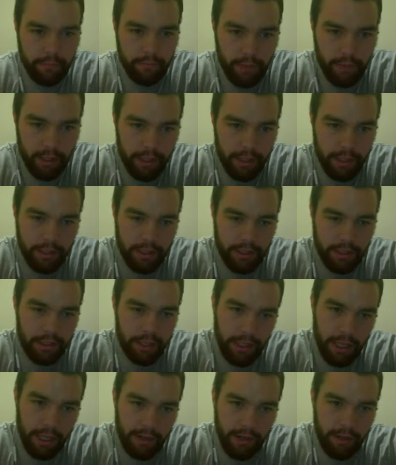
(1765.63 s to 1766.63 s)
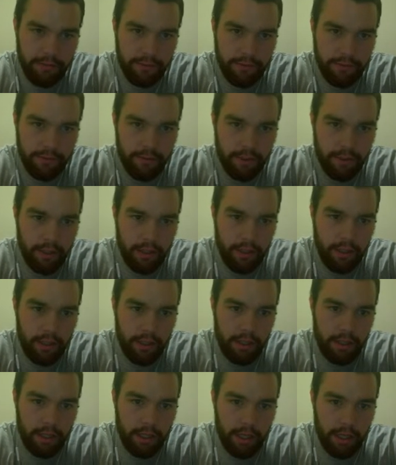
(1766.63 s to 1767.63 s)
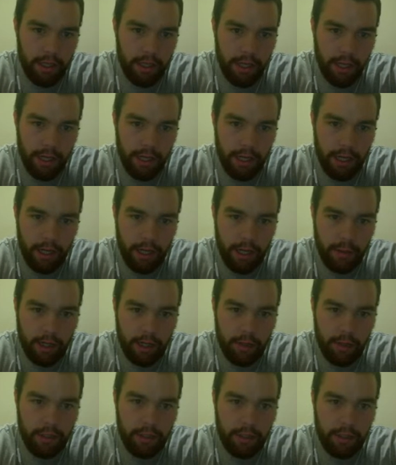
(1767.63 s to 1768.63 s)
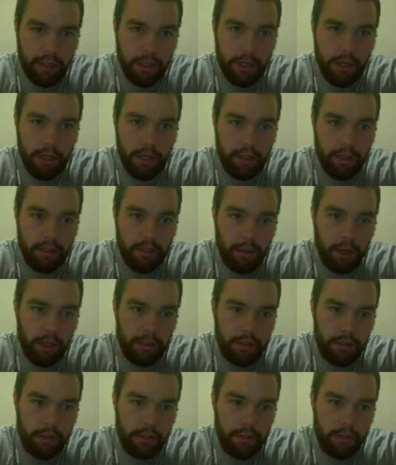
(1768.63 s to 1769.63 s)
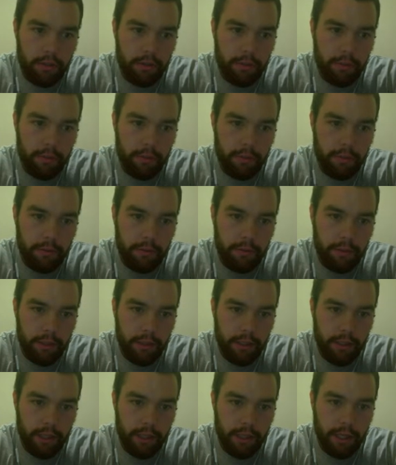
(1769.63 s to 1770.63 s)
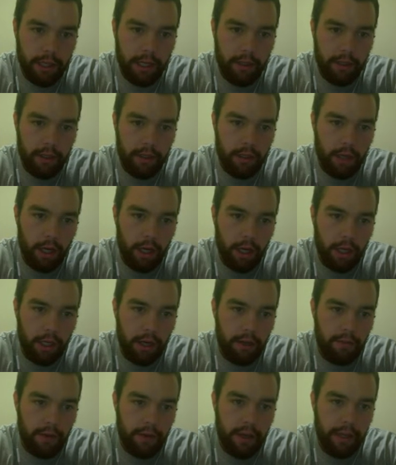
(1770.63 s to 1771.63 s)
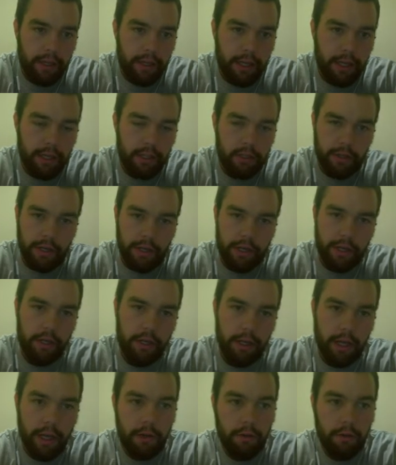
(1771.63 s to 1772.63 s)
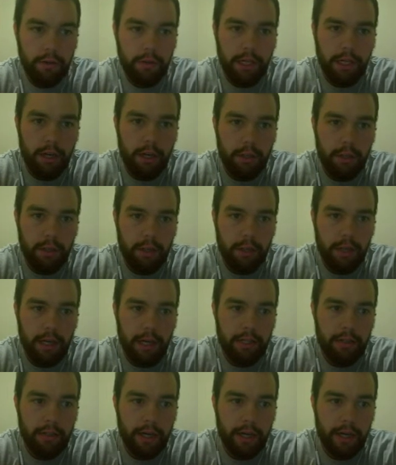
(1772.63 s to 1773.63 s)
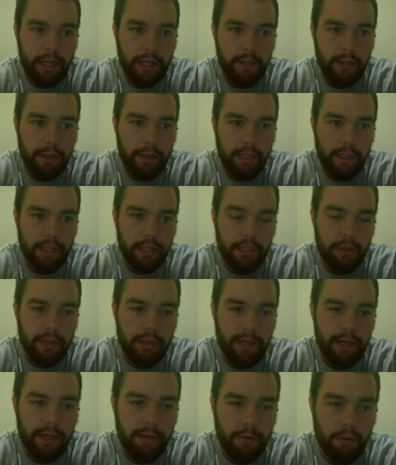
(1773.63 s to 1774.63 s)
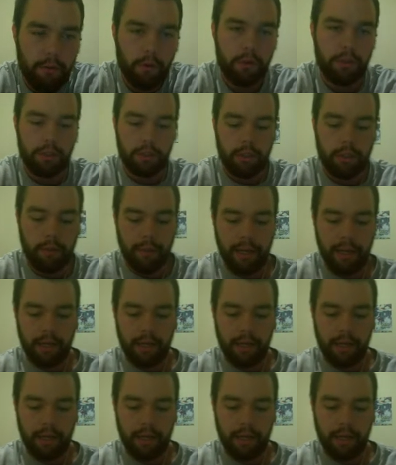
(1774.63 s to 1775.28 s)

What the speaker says: This is tough. I'm just going to knock out the Politoed. So I'm going to knock off and Giga Drain it. I don't really care about the Hydreigon because I do have Aurorus in the back.